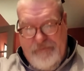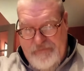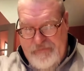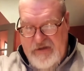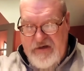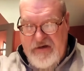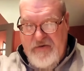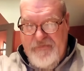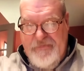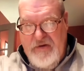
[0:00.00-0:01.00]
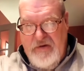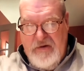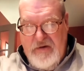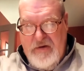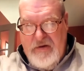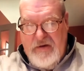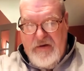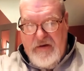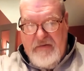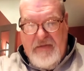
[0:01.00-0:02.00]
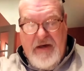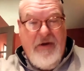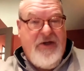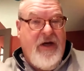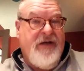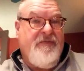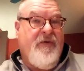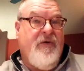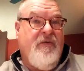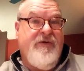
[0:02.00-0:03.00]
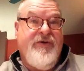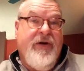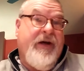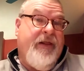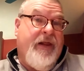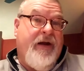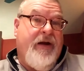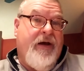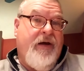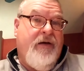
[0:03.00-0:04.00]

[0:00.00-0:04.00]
You know, maybe Jasper was drinking that day.